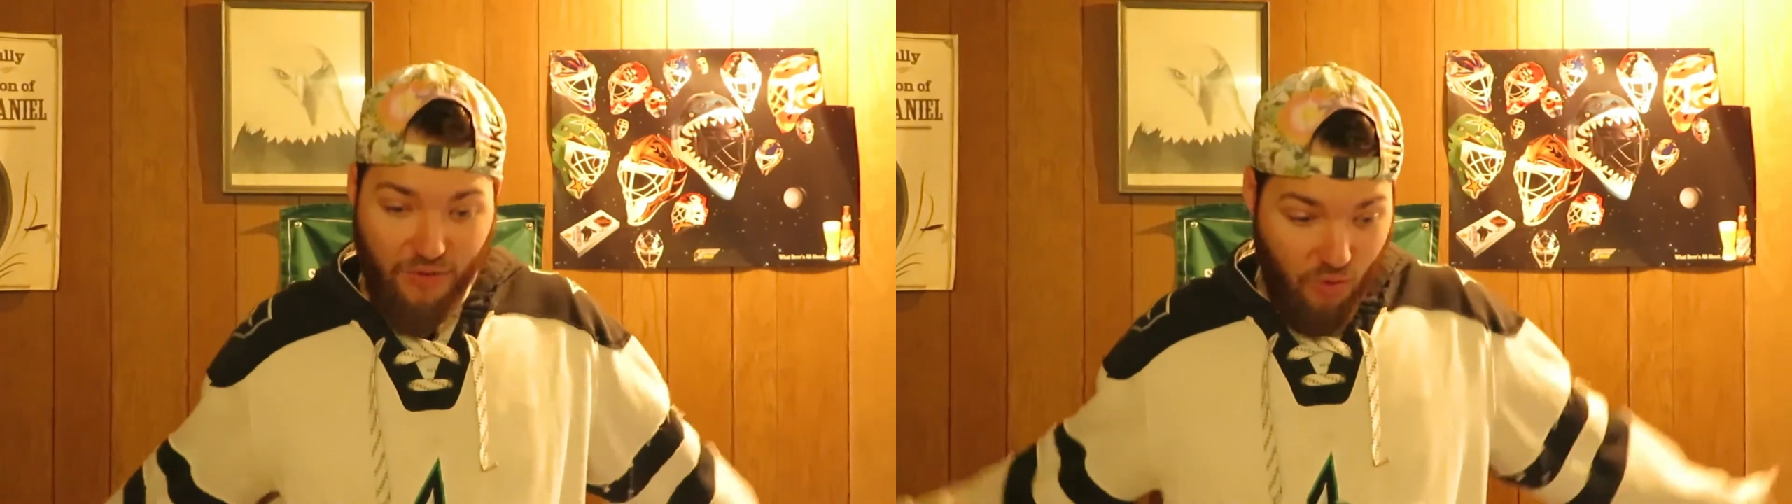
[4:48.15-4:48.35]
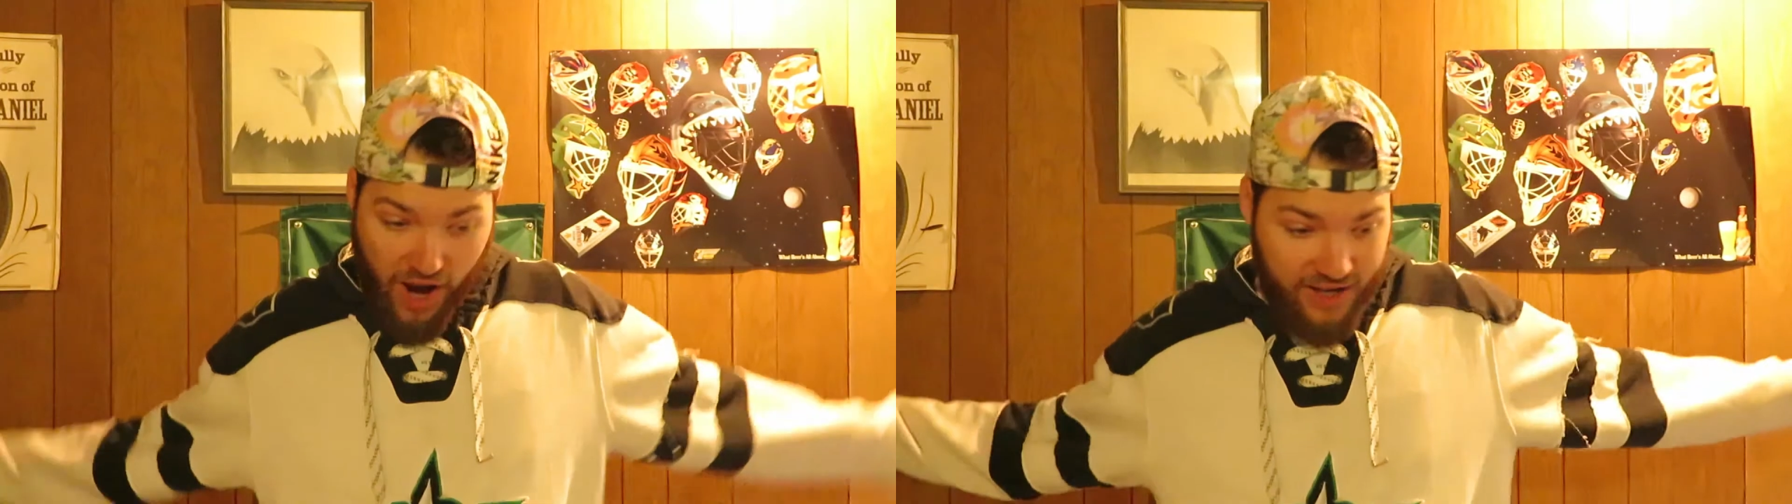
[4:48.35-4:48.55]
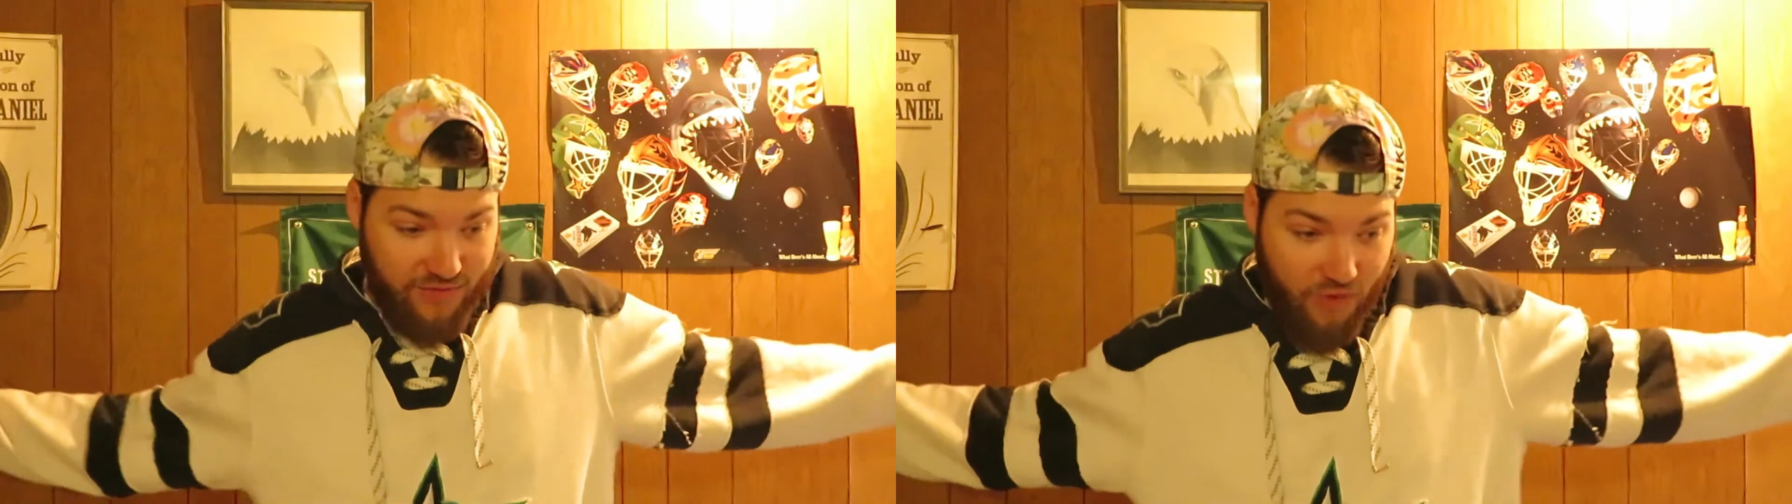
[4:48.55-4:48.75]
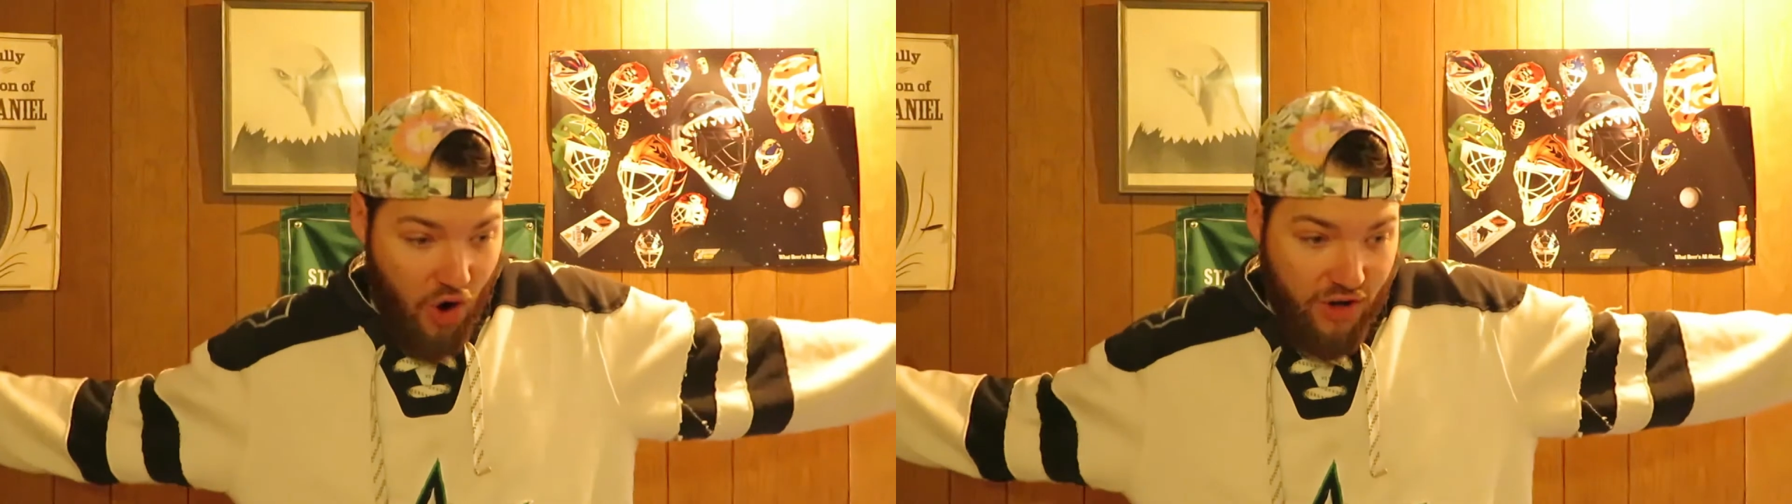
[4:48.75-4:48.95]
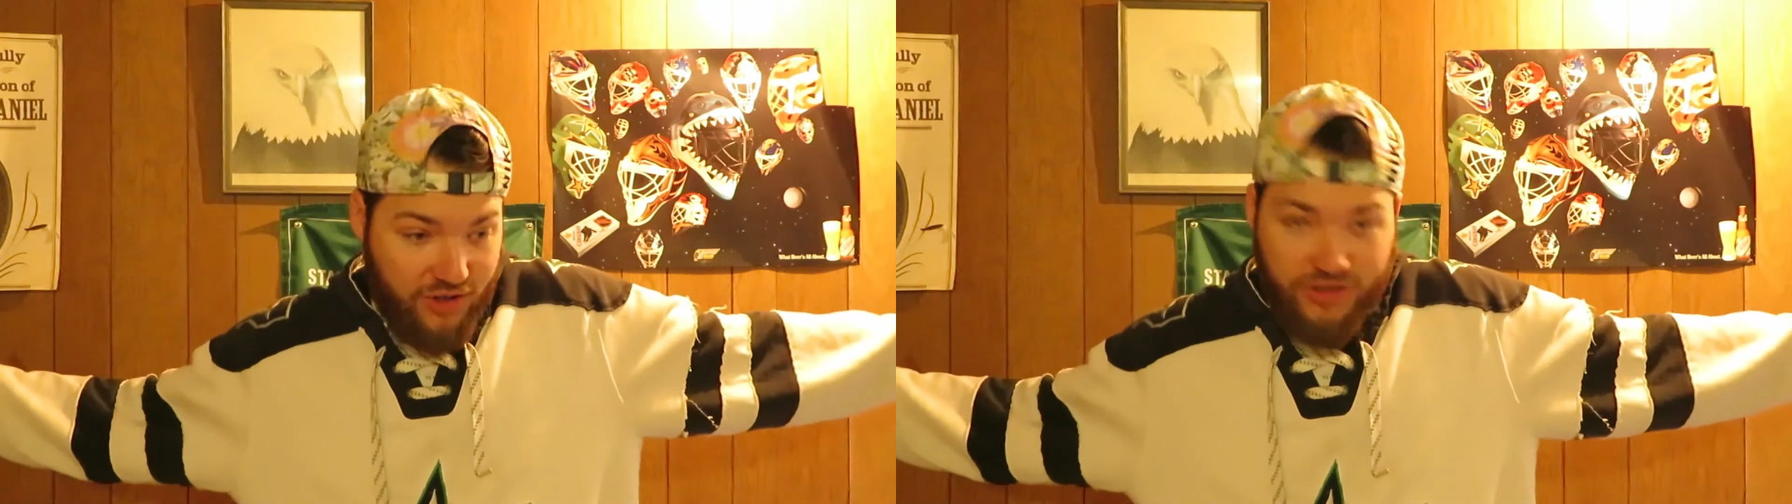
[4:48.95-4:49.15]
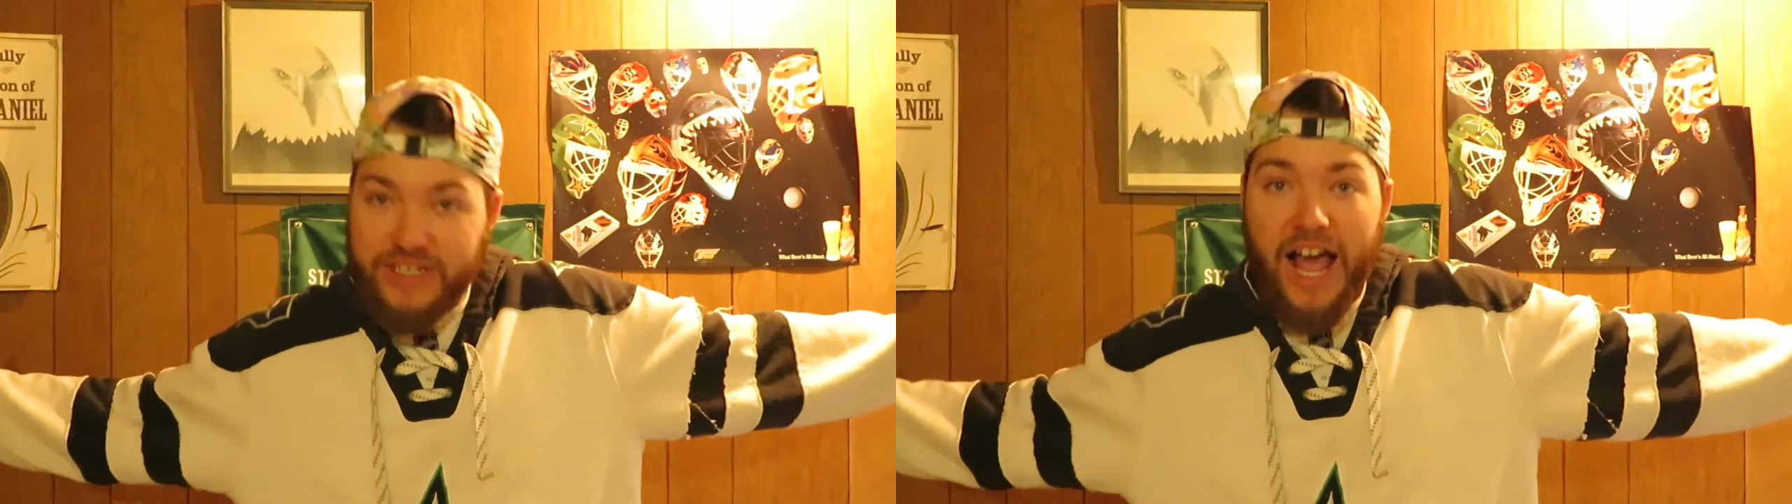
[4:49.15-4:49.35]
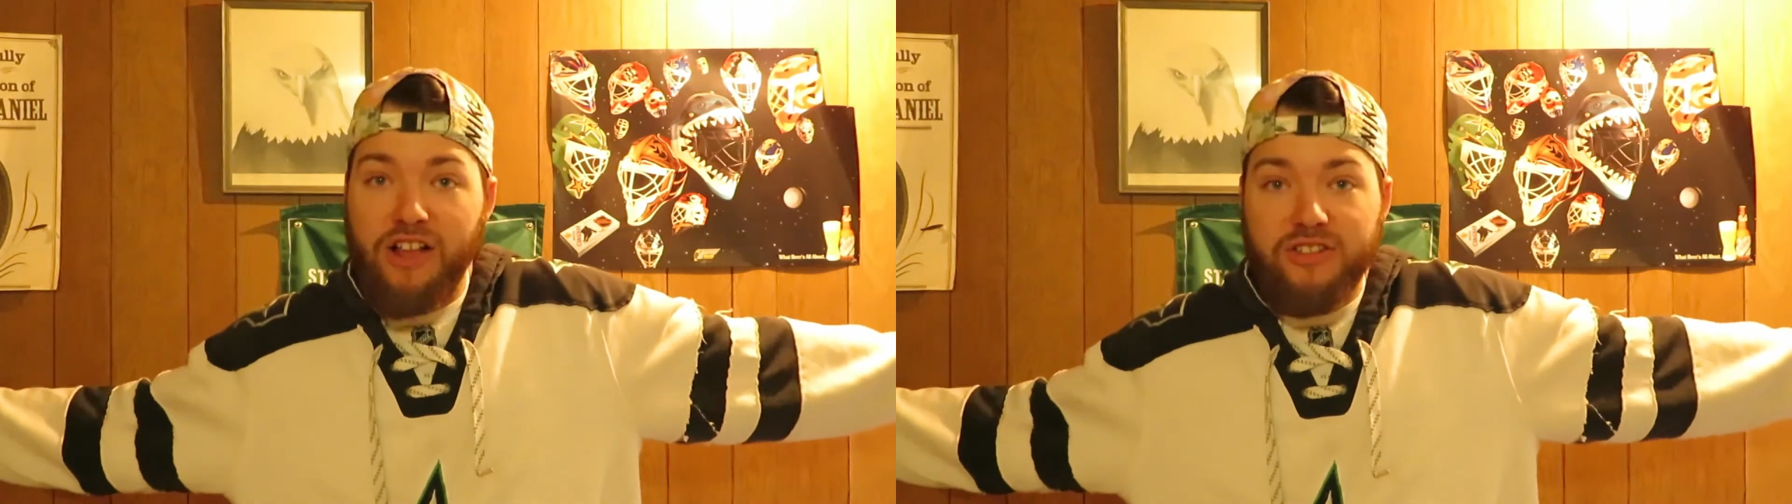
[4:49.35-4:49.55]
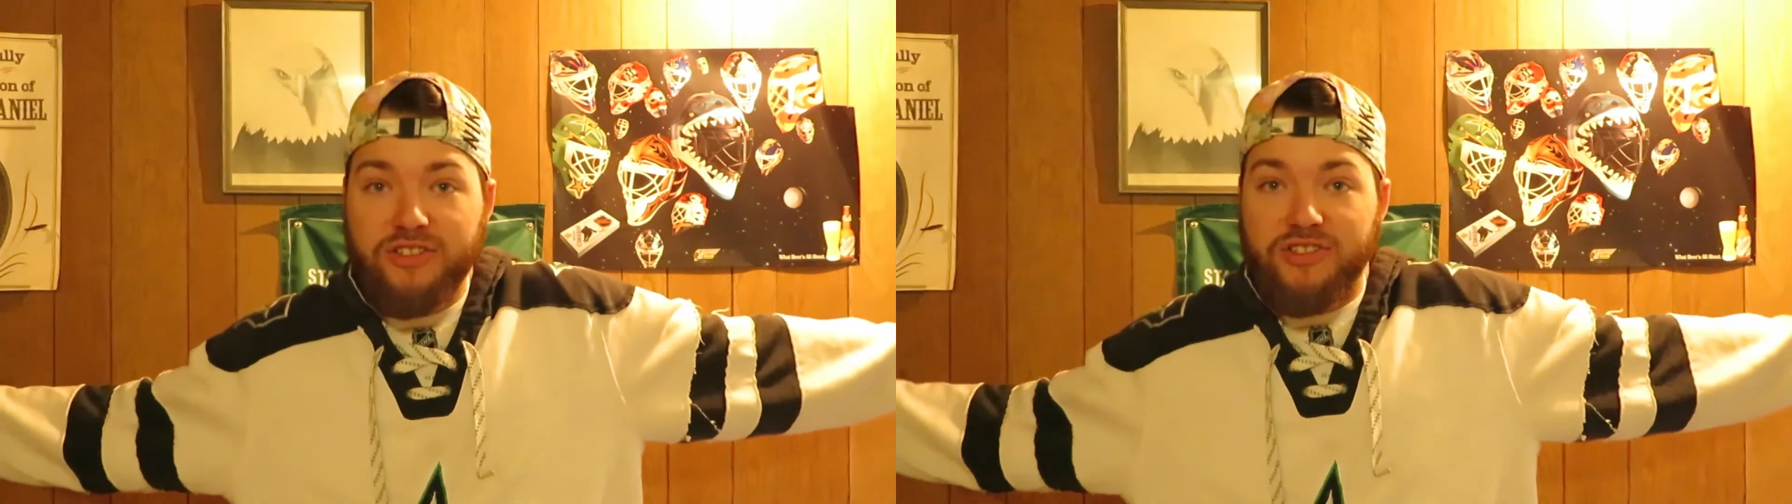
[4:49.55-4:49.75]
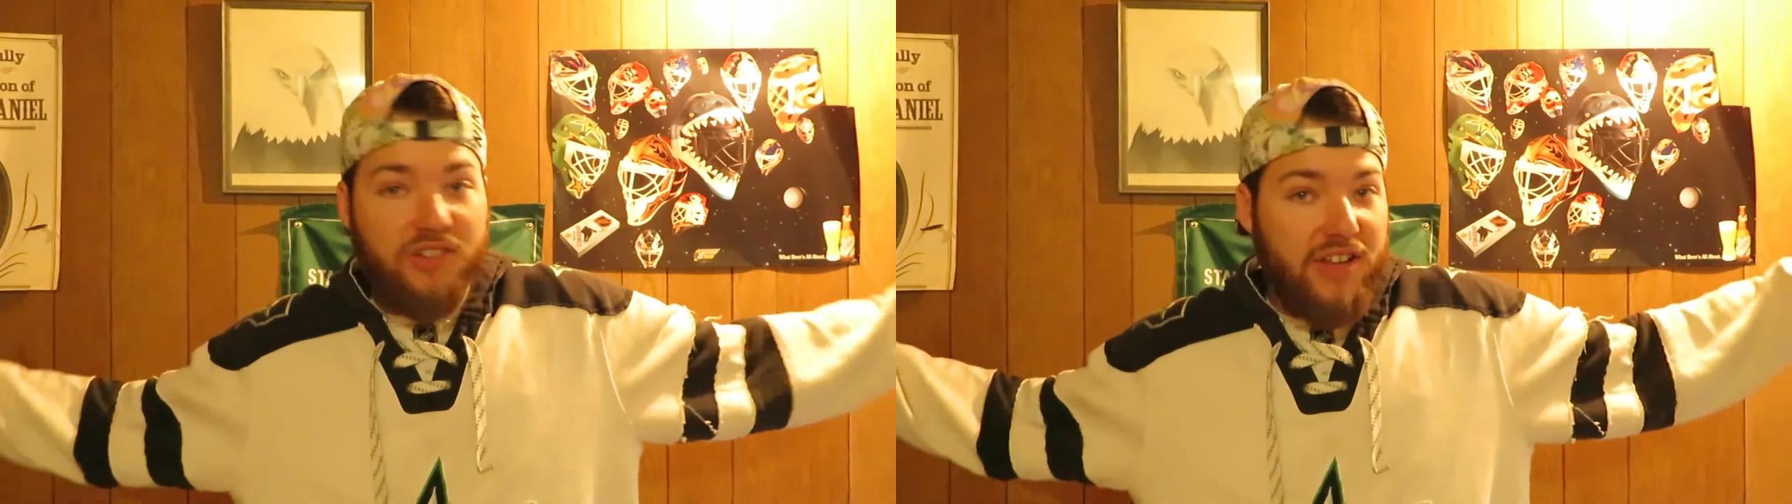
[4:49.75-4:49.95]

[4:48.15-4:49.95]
as far as Dallas